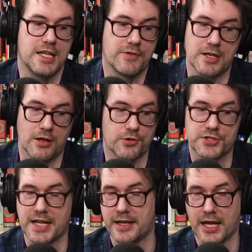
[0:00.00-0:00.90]
even
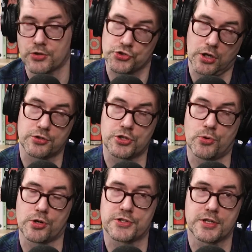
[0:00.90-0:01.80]
understanding how astrology
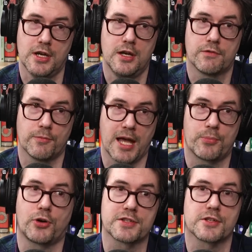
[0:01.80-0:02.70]
works from that
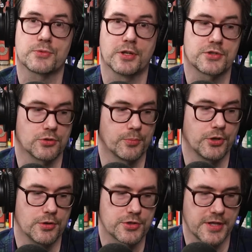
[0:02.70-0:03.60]
process relational
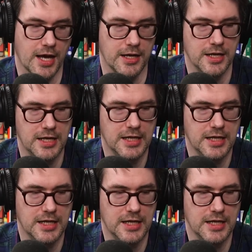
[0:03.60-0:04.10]
approach, that